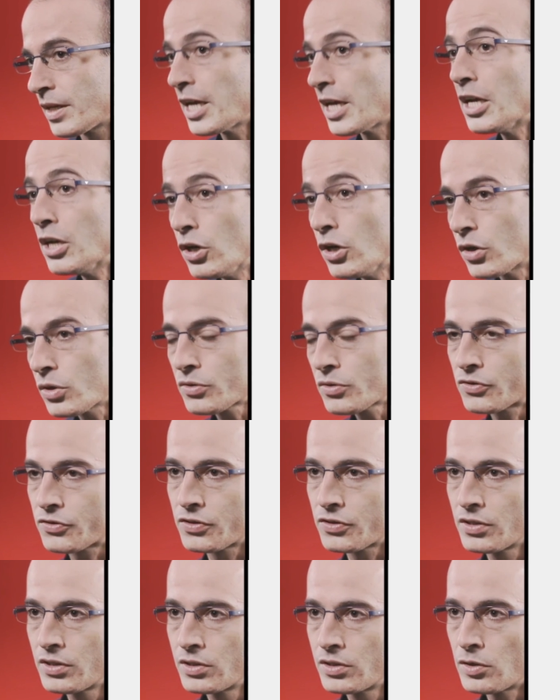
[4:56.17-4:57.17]
a lot
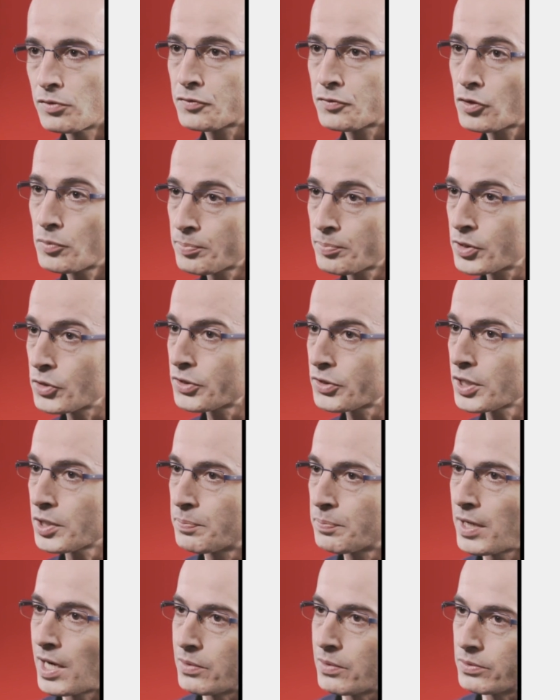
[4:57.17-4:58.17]
of computing
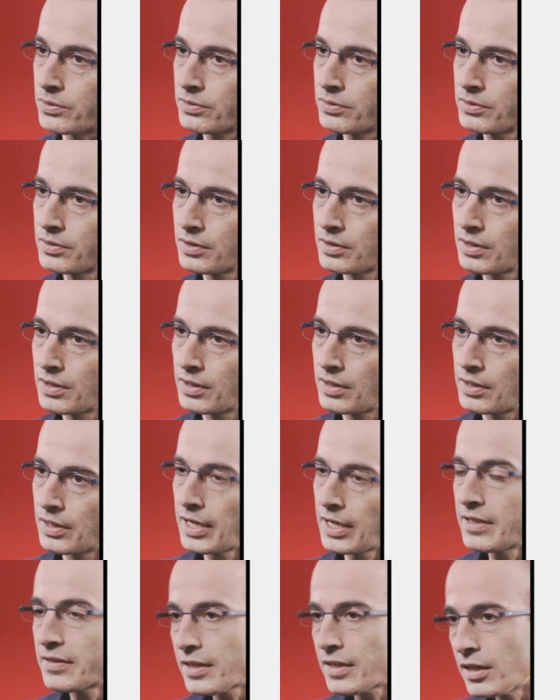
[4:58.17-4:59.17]
power
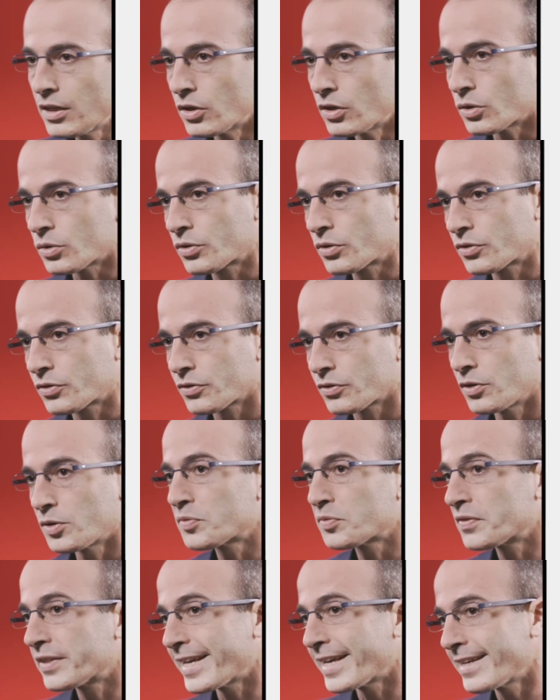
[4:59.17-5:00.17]
and a lot
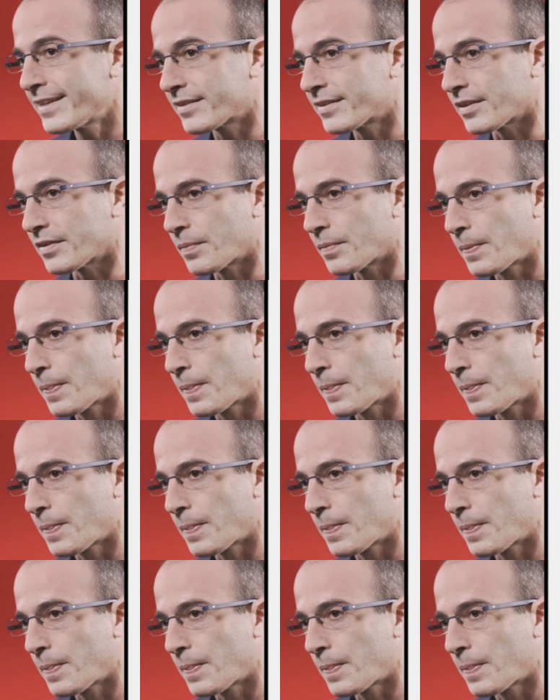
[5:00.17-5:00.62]
of data,